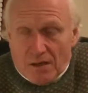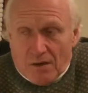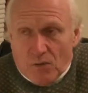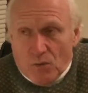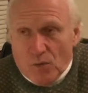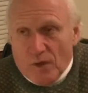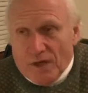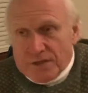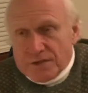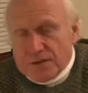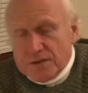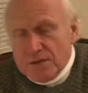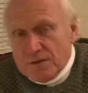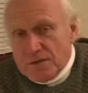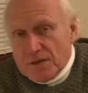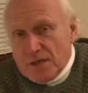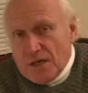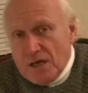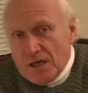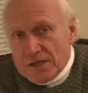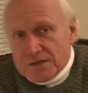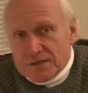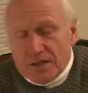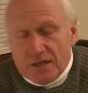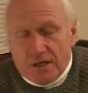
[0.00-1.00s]
Wetsuit
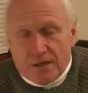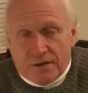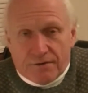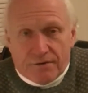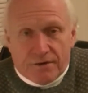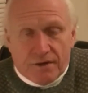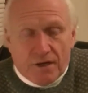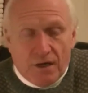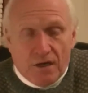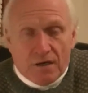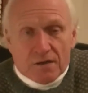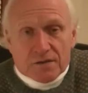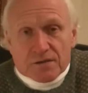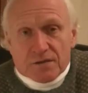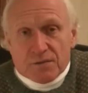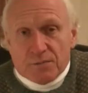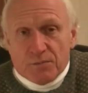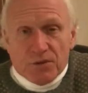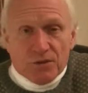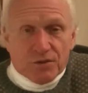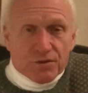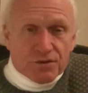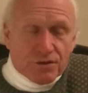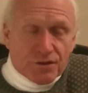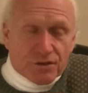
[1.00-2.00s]
costs $100.
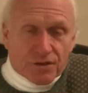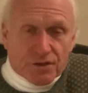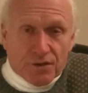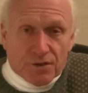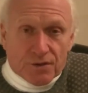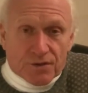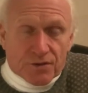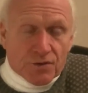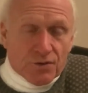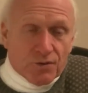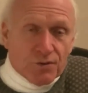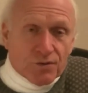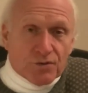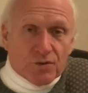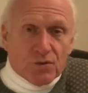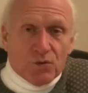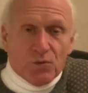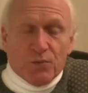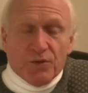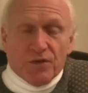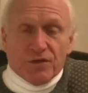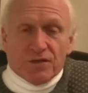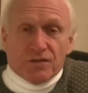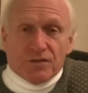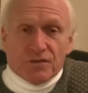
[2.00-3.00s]
Suppose you sold 2
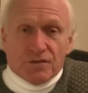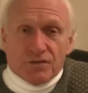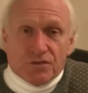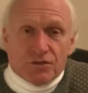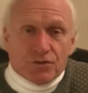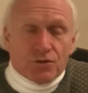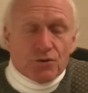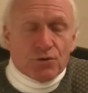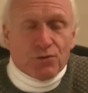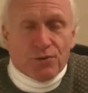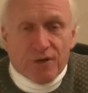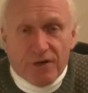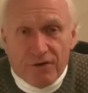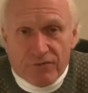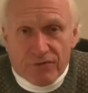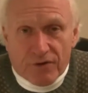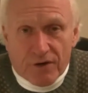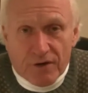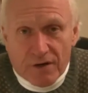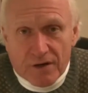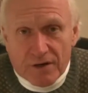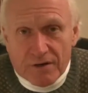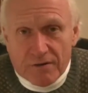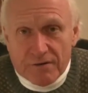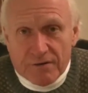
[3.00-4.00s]
pieces of jewelry for
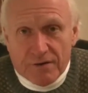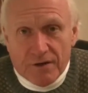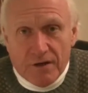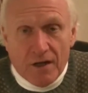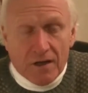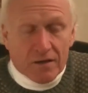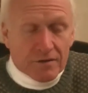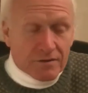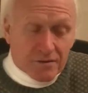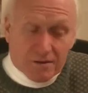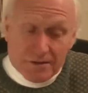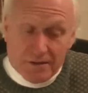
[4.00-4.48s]
$100.